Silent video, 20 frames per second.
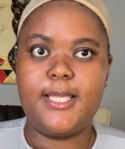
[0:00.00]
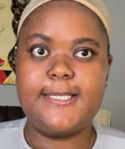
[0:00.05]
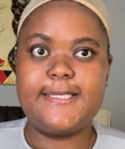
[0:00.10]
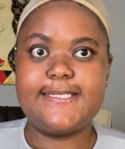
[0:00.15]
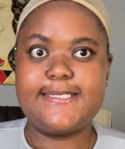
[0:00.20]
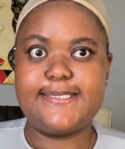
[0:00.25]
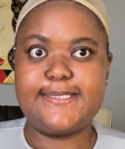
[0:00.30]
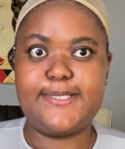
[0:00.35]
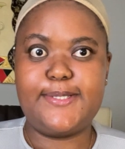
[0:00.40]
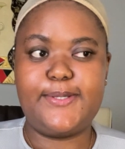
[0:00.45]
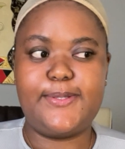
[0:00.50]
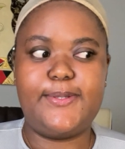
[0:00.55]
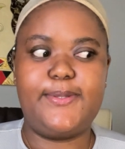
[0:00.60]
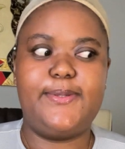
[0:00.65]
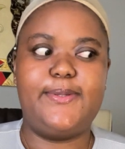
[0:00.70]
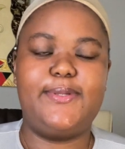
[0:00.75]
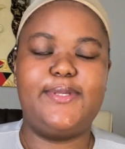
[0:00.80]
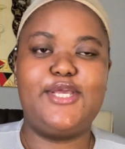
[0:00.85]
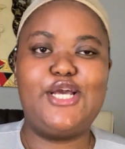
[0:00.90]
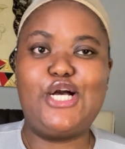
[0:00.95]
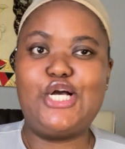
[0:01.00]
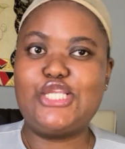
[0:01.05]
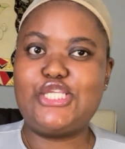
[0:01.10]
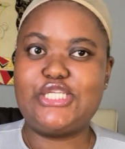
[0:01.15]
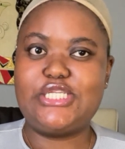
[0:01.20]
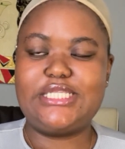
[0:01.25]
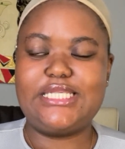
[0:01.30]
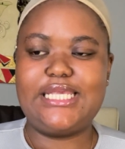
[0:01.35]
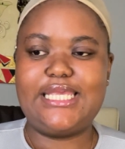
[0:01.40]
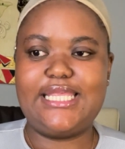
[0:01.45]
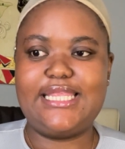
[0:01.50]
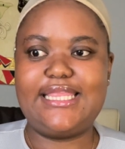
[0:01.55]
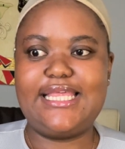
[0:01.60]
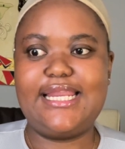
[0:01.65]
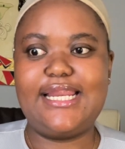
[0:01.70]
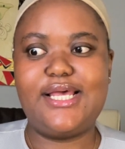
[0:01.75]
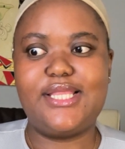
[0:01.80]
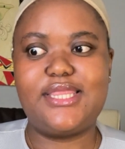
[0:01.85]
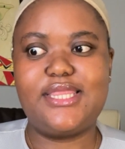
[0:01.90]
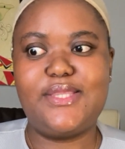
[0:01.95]
So yeah, just to get that
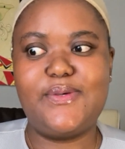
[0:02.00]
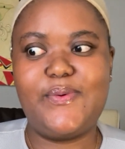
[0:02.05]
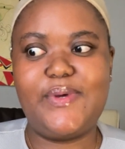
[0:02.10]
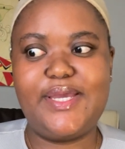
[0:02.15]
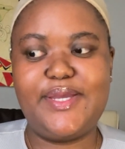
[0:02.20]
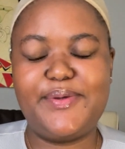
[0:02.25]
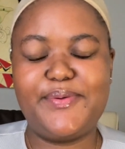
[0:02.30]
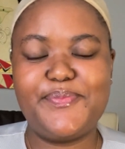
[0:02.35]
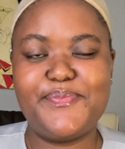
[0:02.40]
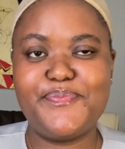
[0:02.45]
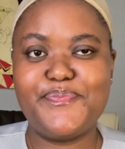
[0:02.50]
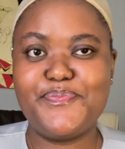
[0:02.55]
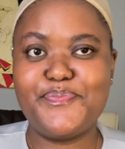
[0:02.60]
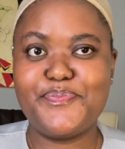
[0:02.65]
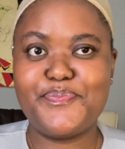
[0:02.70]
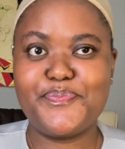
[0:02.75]
out the way,